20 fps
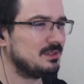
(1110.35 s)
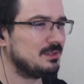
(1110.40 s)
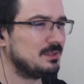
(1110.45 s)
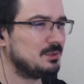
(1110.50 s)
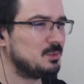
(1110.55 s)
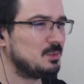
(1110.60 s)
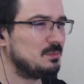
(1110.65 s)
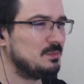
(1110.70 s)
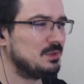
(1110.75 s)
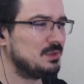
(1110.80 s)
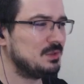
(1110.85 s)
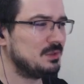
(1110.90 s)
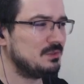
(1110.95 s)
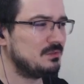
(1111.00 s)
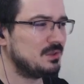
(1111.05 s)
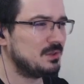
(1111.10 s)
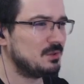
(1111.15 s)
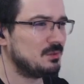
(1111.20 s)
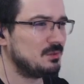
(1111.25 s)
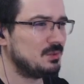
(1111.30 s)
It will be
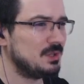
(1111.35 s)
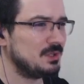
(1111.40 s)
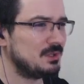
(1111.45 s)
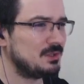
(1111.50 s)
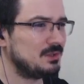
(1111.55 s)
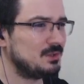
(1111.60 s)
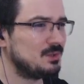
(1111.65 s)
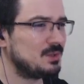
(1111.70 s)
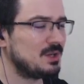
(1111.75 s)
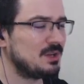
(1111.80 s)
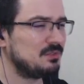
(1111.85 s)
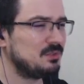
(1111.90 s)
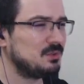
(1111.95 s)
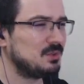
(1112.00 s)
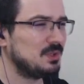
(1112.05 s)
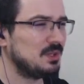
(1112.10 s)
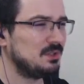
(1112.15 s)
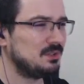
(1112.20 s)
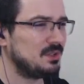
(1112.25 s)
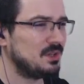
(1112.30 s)
very weak. You have to
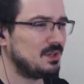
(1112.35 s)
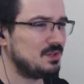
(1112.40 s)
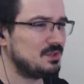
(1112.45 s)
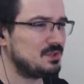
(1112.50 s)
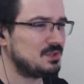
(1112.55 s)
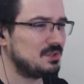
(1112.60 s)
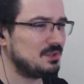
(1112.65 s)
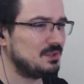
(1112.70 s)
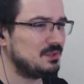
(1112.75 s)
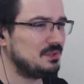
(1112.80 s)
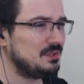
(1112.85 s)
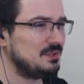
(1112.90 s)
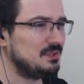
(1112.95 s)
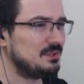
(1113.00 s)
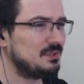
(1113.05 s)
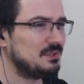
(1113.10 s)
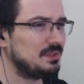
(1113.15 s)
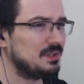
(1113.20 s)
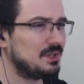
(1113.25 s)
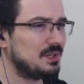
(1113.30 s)
engage in the
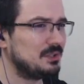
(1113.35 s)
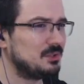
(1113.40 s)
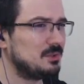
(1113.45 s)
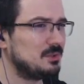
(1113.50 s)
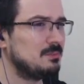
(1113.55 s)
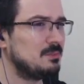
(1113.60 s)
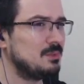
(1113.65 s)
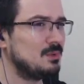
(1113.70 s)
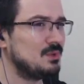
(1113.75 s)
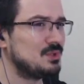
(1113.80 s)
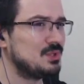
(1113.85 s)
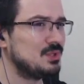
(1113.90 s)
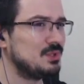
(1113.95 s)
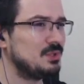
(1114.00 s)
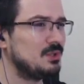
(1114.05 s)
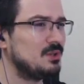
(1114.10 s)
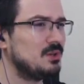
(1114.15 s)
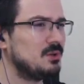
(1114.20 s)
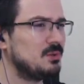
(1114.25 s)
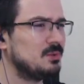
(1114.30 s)
random bullshit
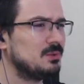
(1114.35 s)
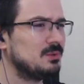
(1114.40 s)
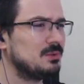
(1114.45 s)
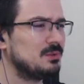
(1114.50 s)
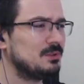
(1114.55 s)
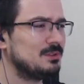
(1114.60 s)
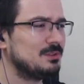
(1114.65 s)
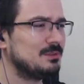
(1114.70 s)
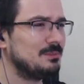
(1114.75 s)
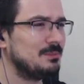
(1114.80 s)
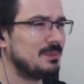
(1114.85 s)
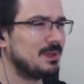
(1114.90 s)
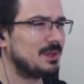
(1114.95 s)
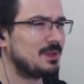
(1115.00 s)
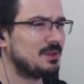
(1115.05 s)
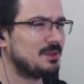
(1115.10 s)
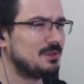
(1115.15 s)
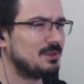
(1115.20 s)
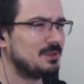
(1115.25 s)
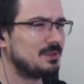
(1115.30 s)
go
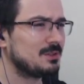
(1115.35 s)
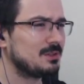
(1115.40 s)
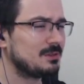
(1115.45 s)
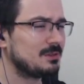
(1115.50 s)
mechanic.